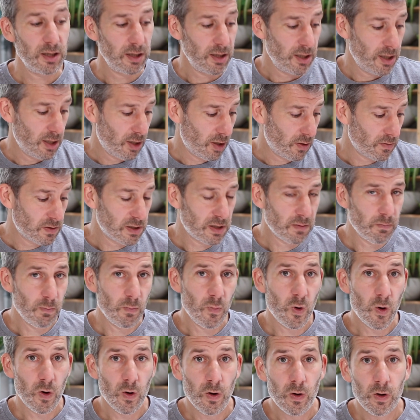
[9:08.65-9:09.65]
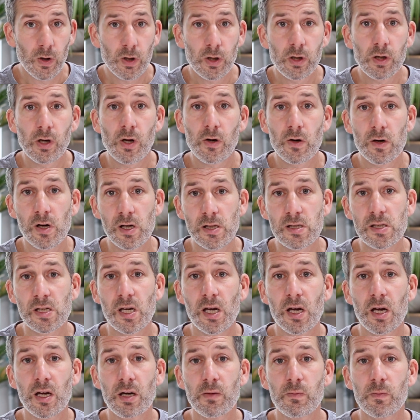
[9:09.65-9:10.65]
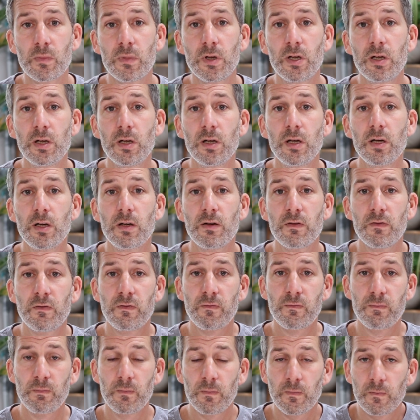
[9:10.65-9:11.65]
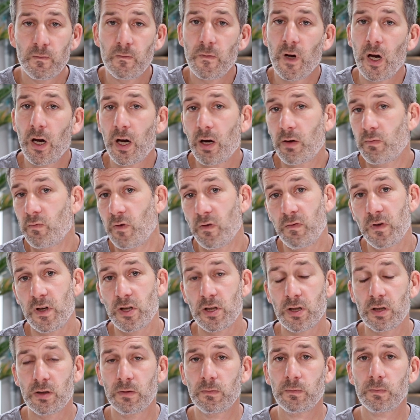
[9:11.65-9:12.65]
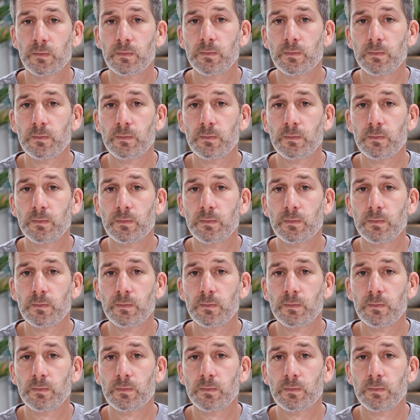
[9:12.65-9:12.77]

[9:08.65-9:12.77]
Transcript: you know, some more longer term uh, revision.